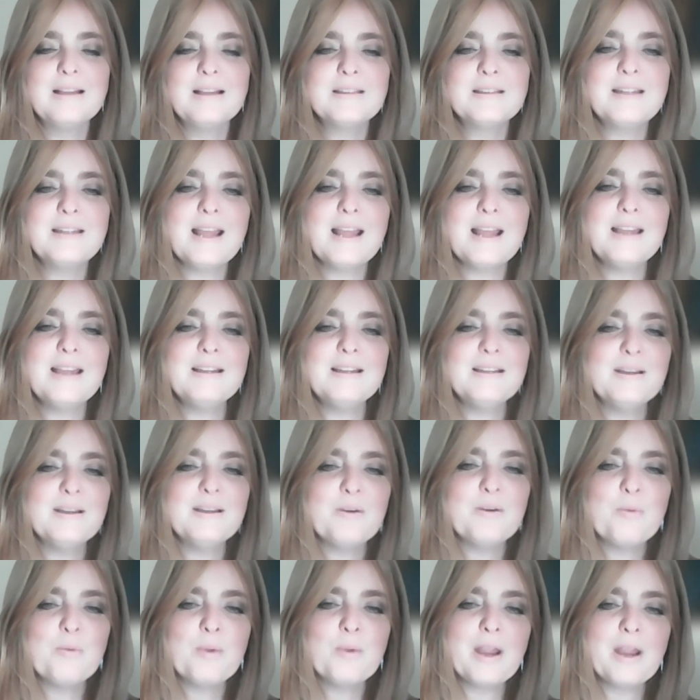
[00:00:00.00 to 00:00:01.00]
Today,
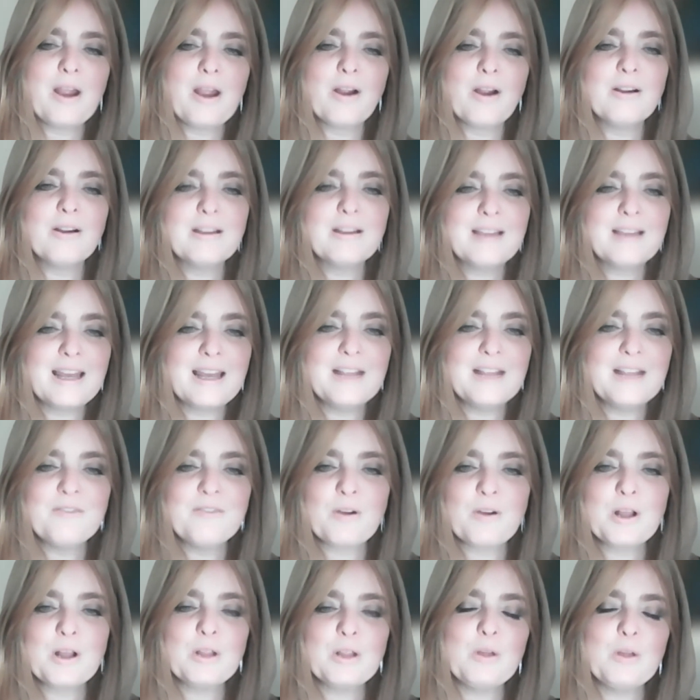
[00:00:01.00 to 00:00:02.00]
we are getting
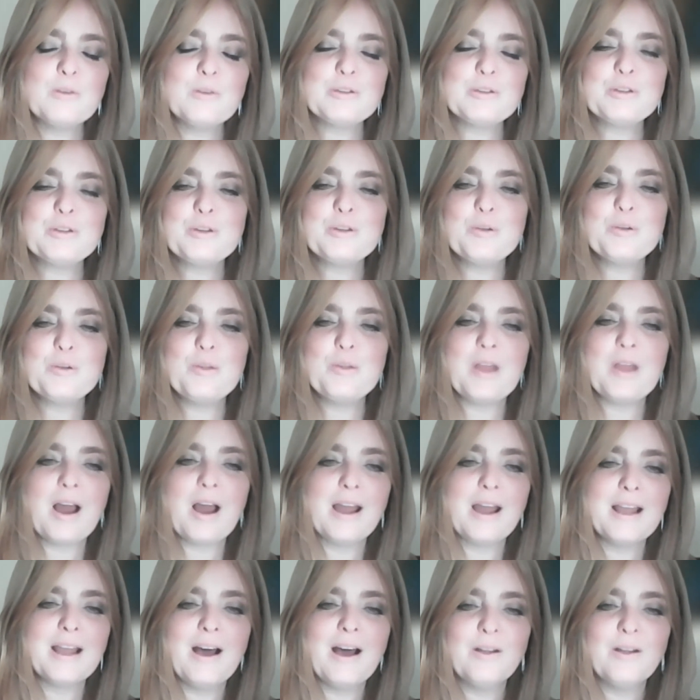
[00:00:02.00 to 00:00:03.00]
very close to the
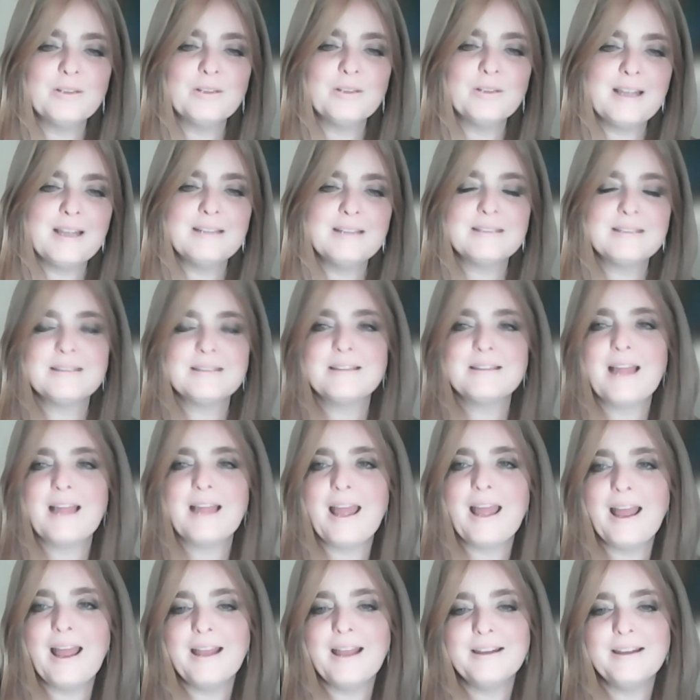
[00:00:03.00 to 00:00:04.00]
high holidays,
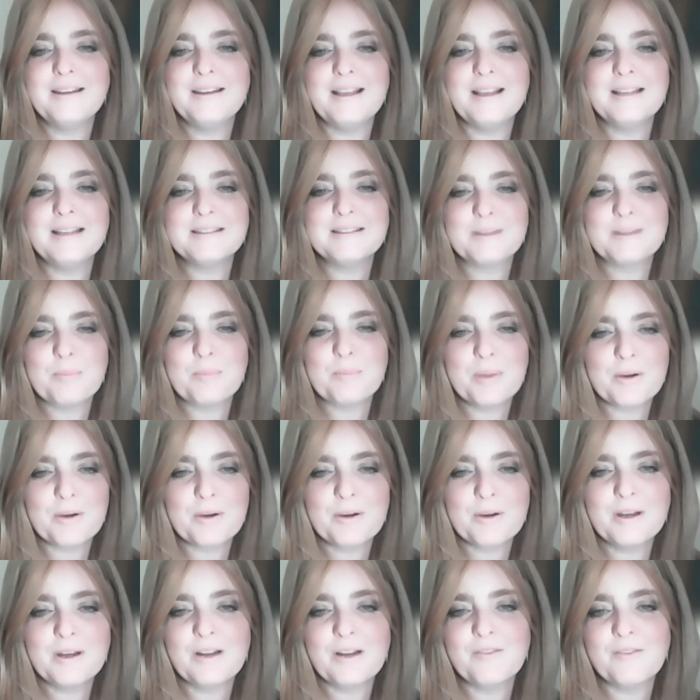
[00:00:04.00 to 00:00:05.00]
and it's a
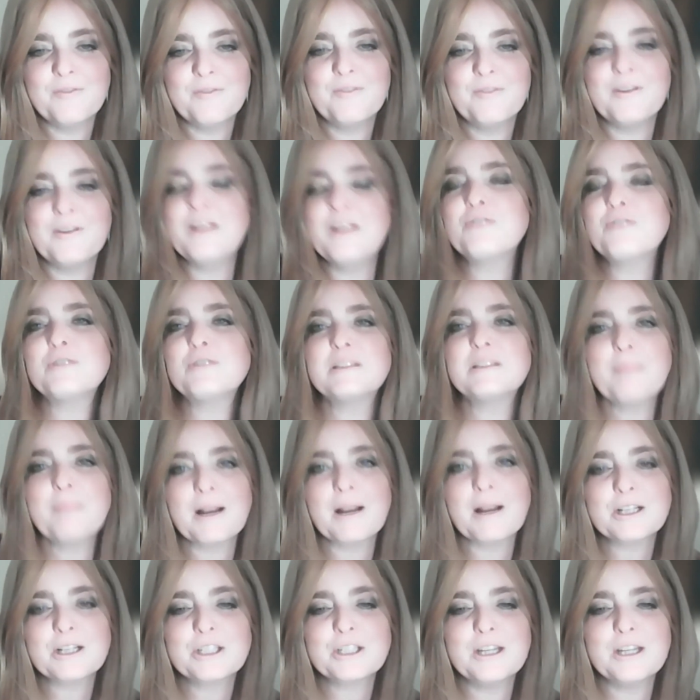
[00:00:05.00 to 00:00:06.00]
period of
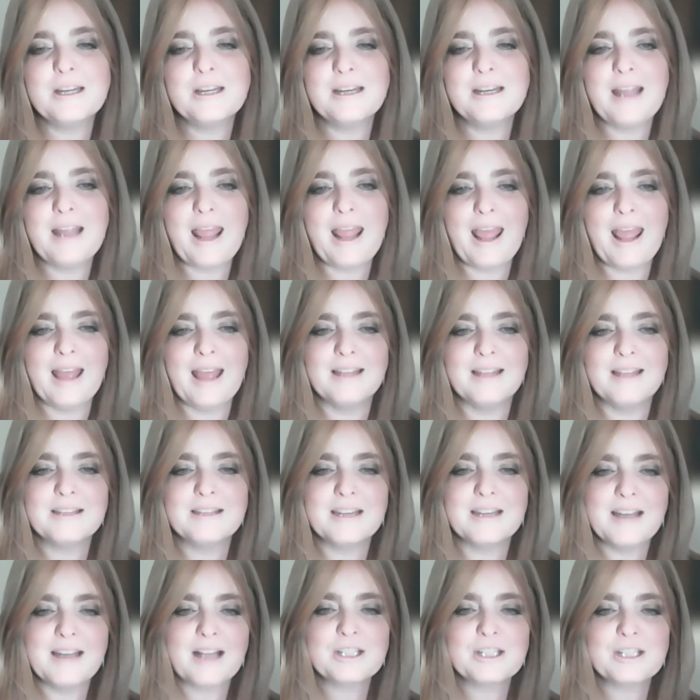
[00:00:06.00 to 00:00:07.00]
introspection and
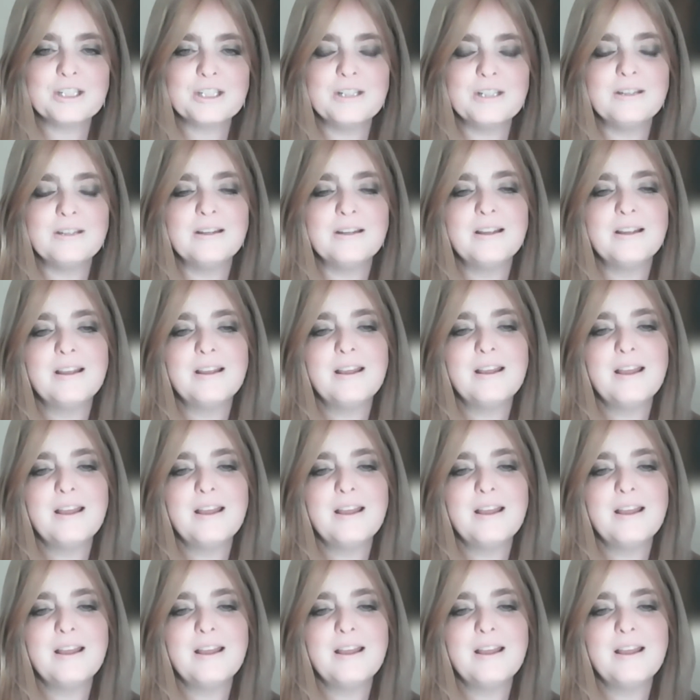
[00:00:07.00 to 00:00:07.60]
connection.